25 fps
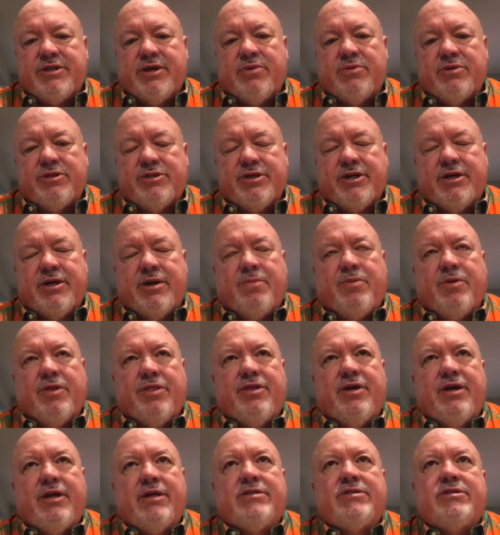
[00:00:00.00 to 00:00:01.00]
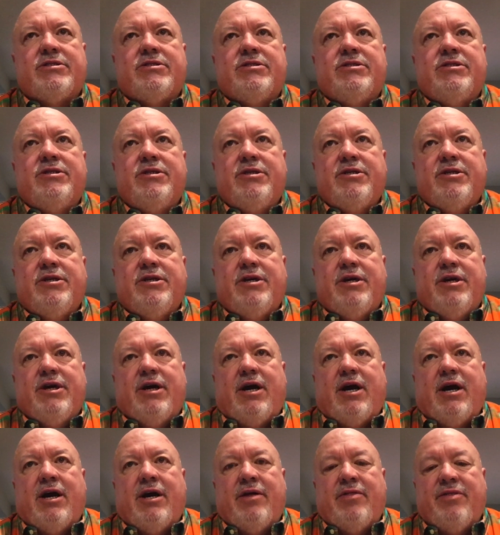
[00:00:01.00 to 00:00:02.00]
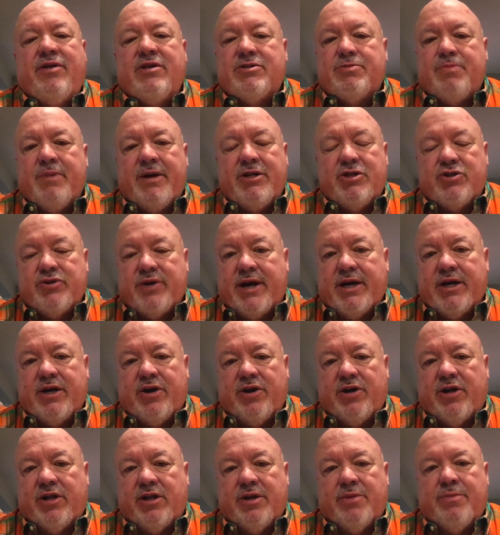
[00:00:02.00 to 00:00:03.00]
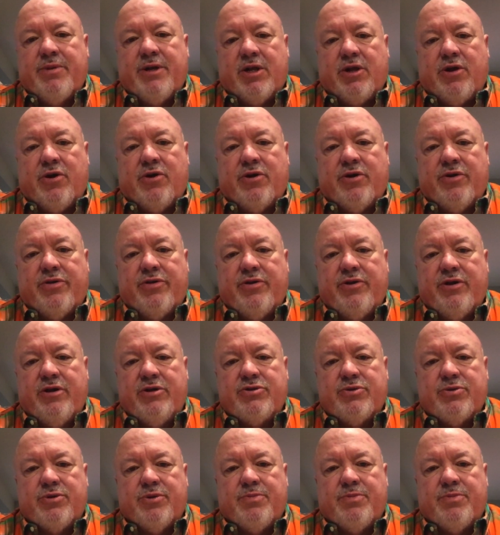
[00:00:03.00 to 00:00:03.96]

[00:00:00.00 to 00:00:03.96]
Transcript: I want to say a couple of things, and this may drag on a little bit longer than usual,